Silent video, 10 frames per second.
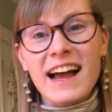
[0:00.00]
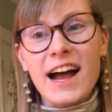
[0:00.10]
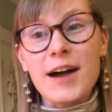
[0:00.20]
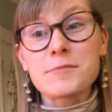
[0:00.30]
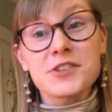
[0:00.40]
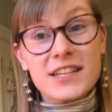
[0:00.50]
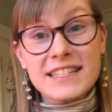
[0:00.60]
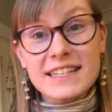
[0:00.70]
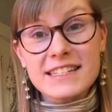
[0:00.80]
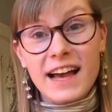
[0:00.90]
um,
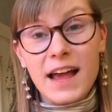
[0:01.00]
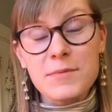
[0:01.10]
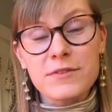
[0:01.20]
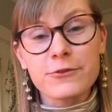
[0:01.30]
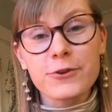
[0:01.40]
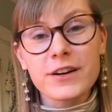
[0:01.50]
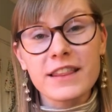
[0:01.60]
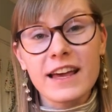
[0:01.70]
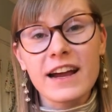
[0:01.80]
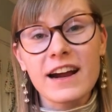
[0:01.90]
just in time for
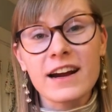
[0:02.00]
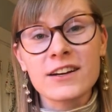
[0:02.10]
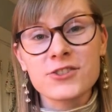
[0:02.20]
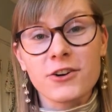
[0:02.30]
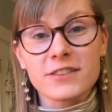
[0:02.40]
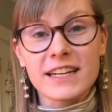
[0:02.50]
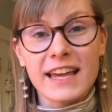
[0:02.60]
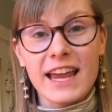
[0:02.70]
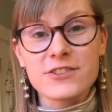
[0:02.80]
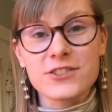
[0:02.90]
their shawl
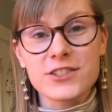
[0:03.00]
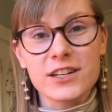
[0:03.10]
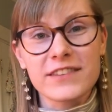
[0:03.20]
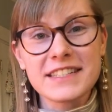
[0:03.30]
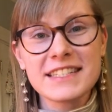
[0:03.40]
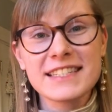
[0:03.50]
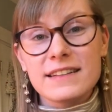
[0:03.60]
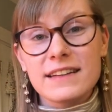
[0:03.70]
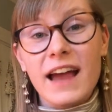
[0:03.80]
dedication service.